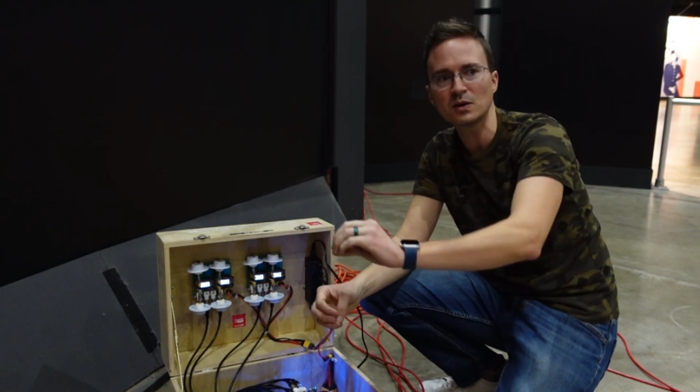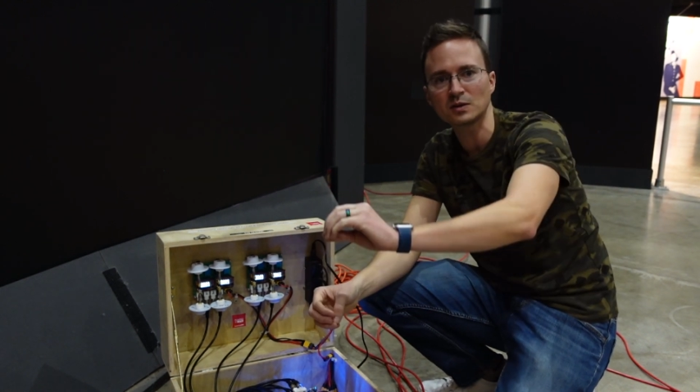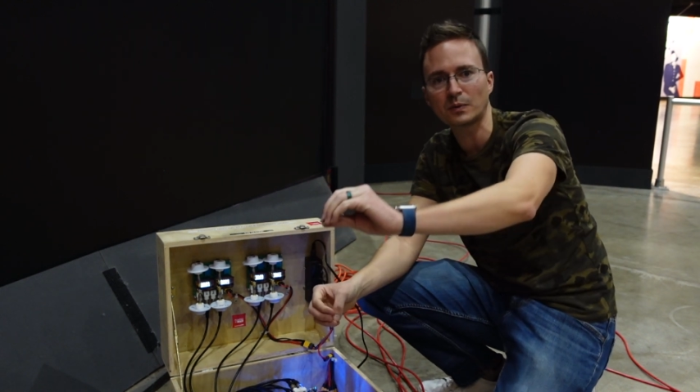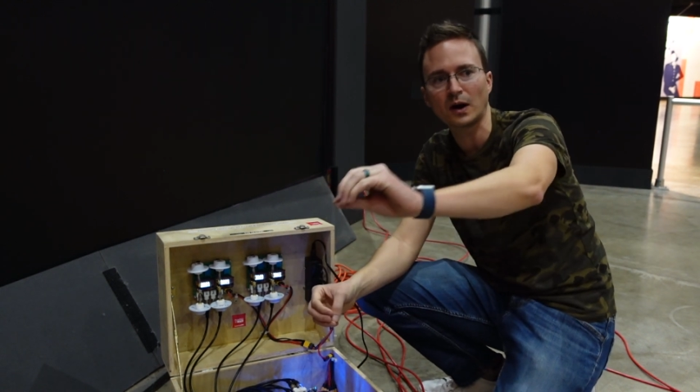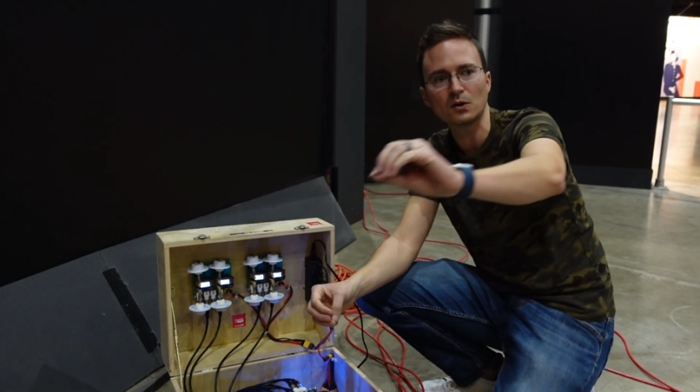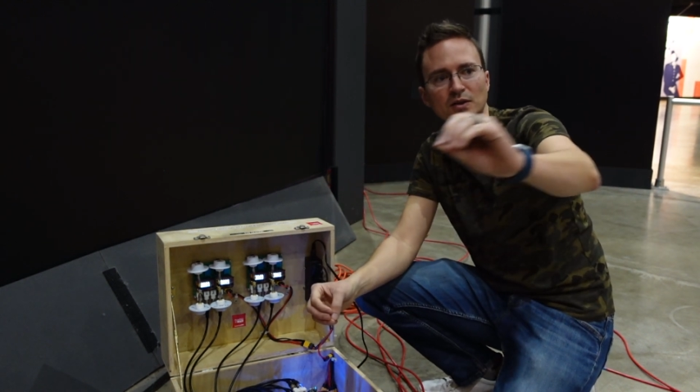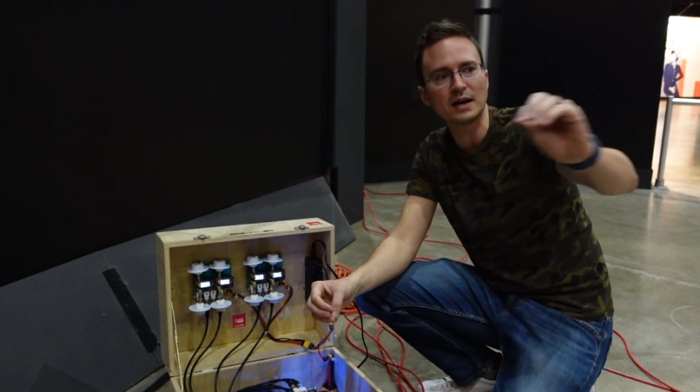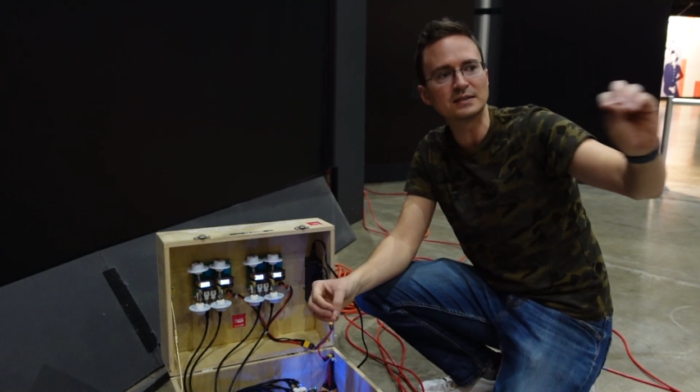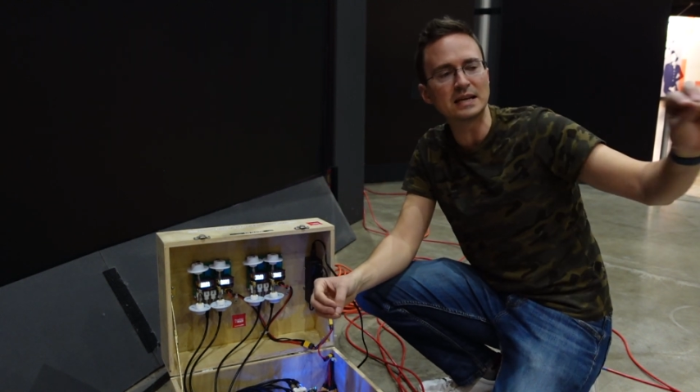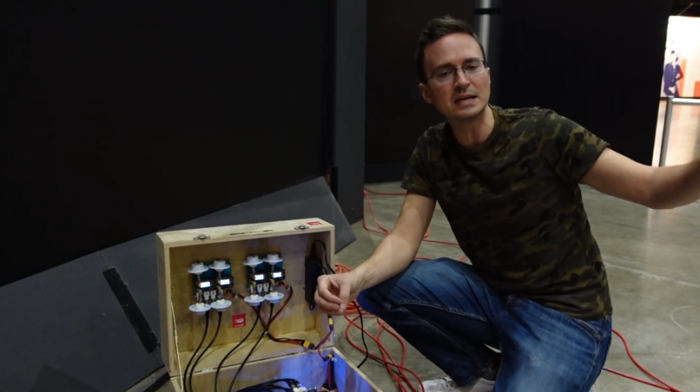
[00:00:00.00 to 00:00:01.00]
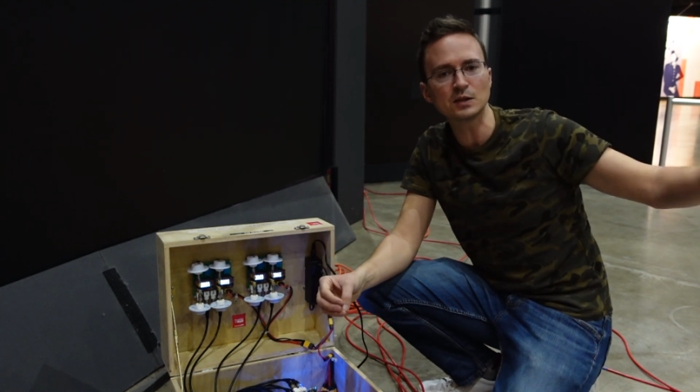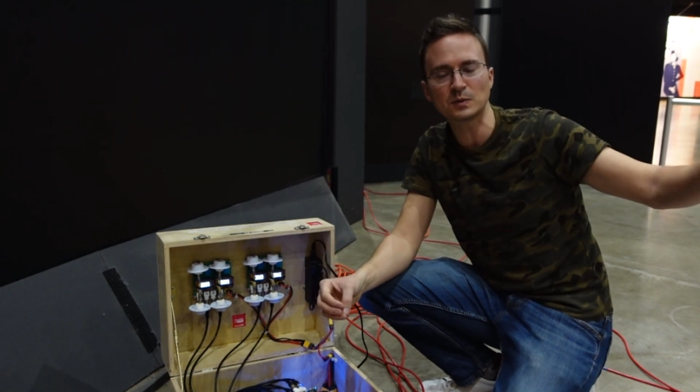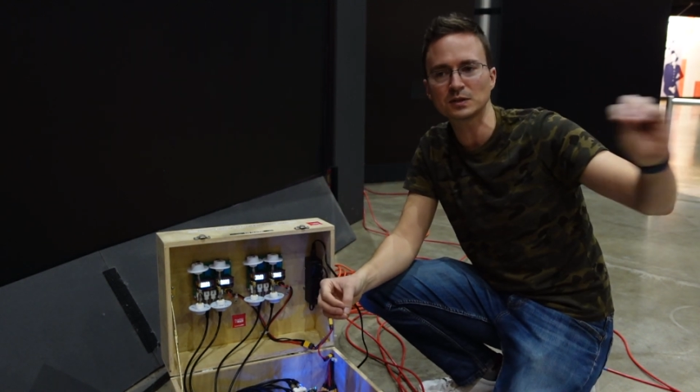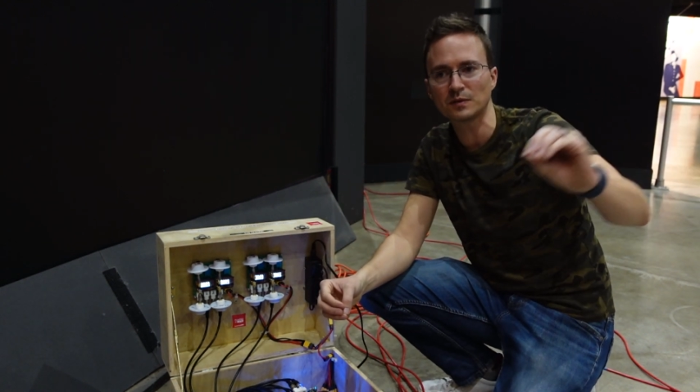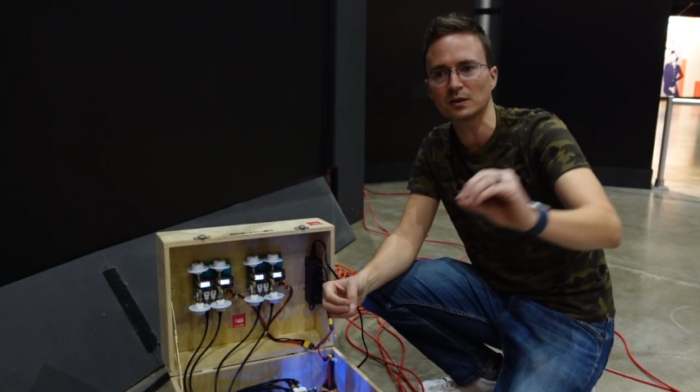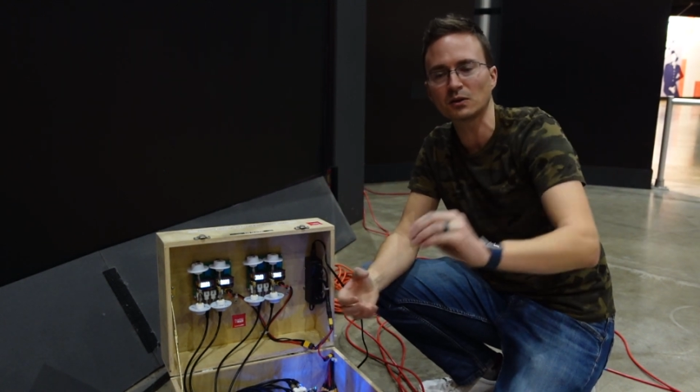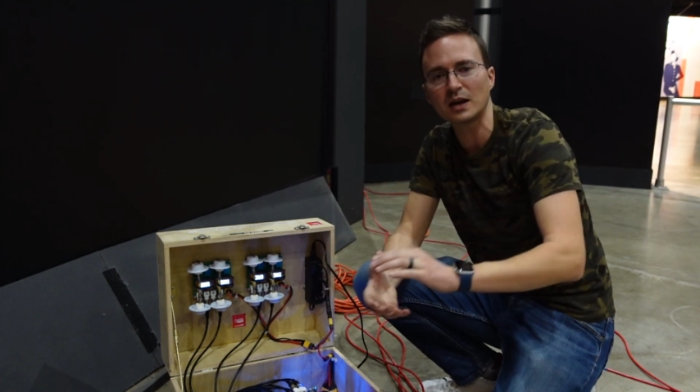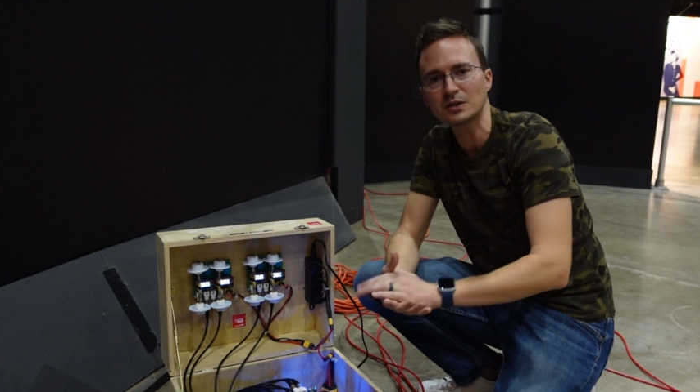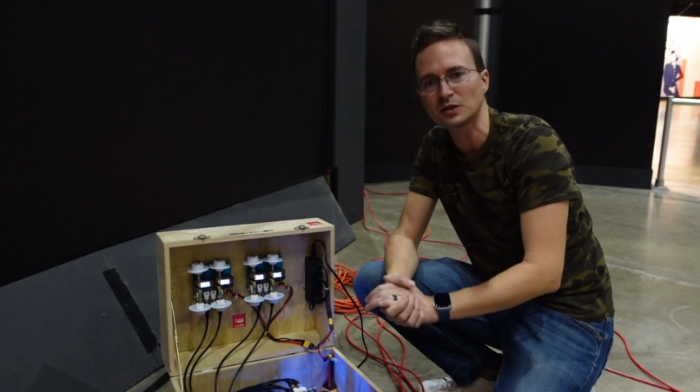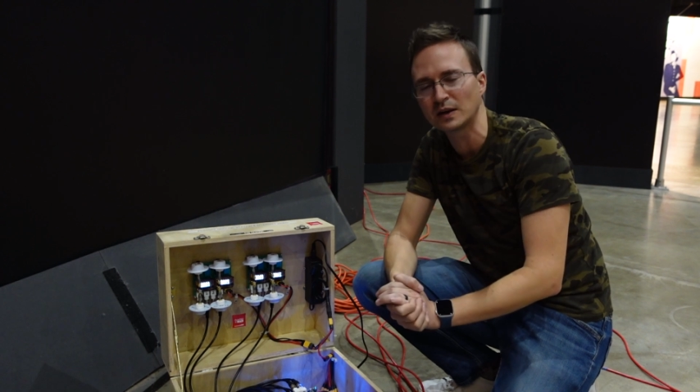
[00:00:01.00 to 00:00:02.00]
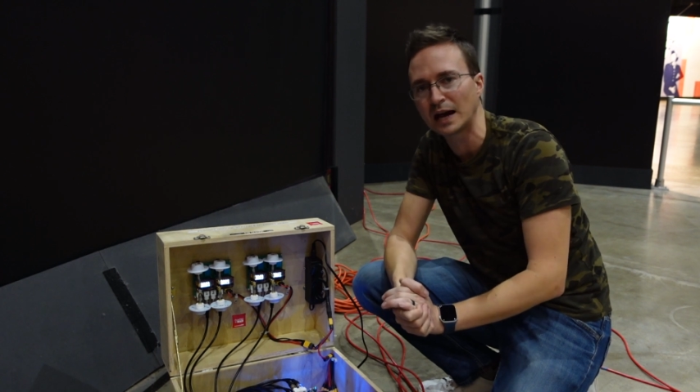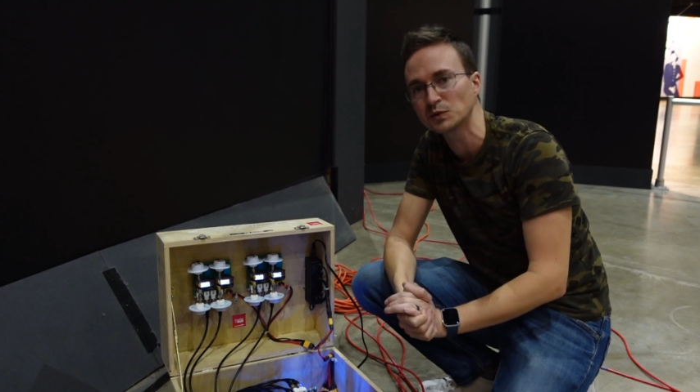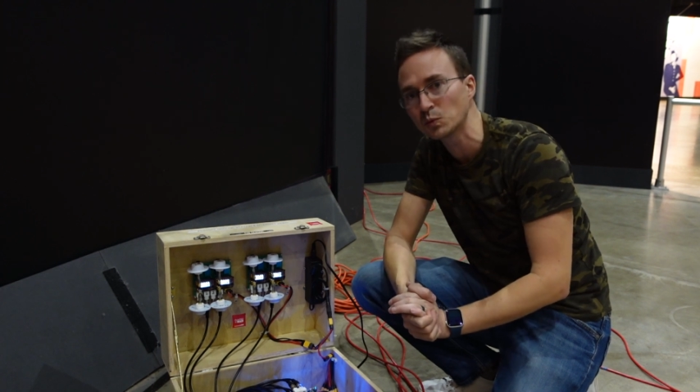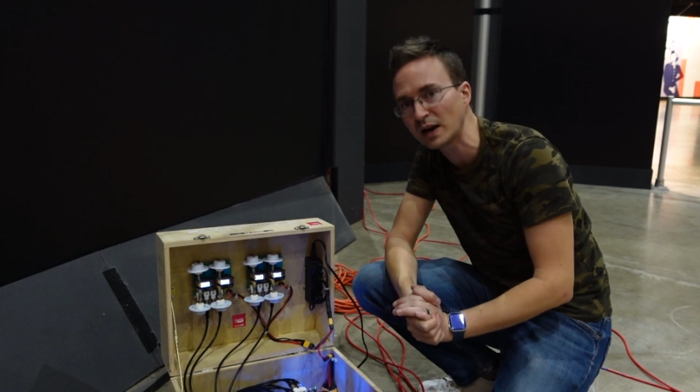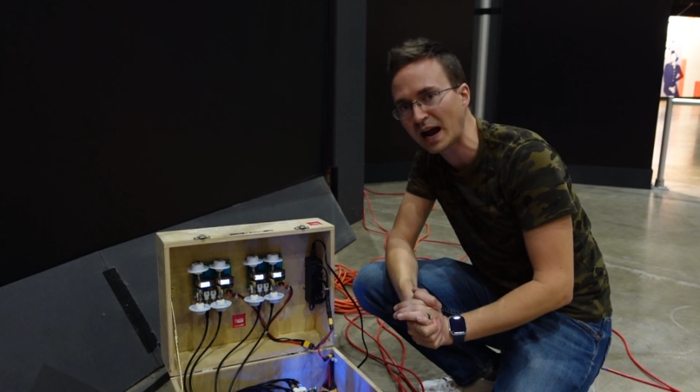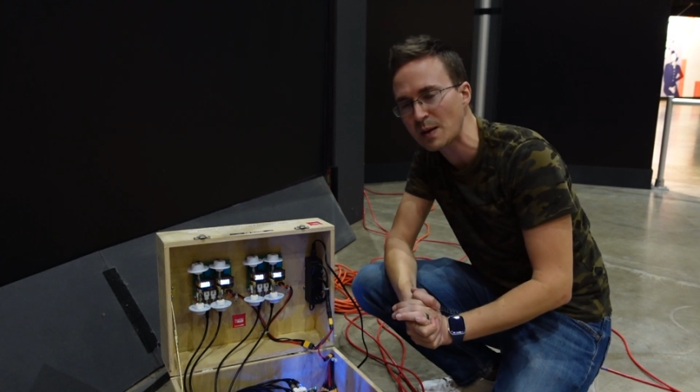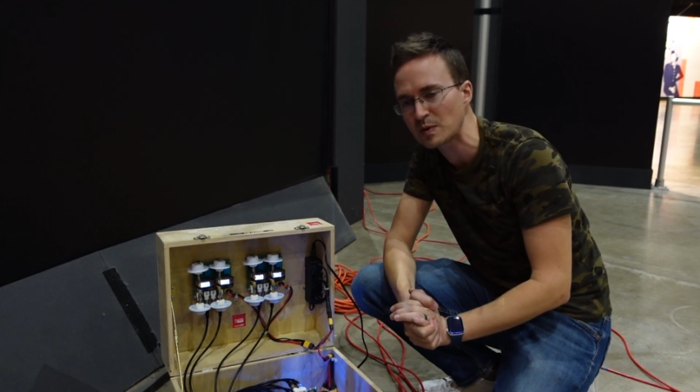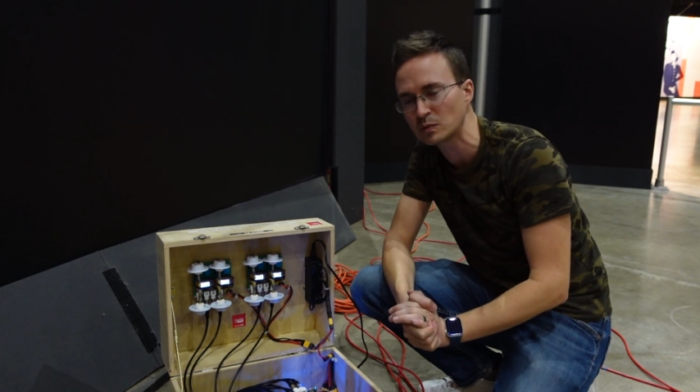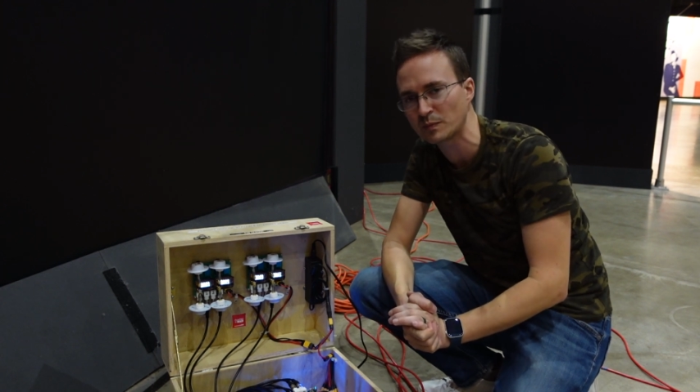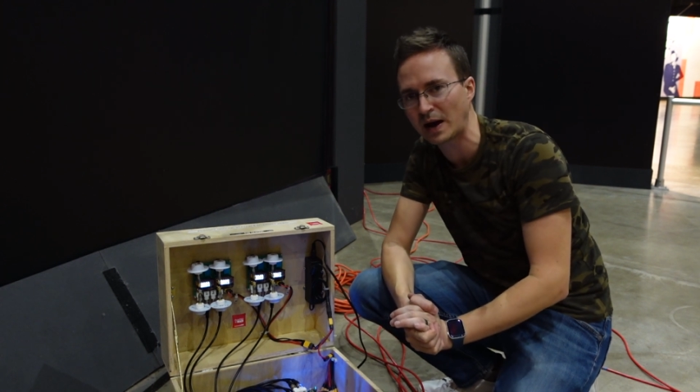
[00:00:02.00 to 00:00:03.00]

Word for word: going to prioritize any specific location as would happen with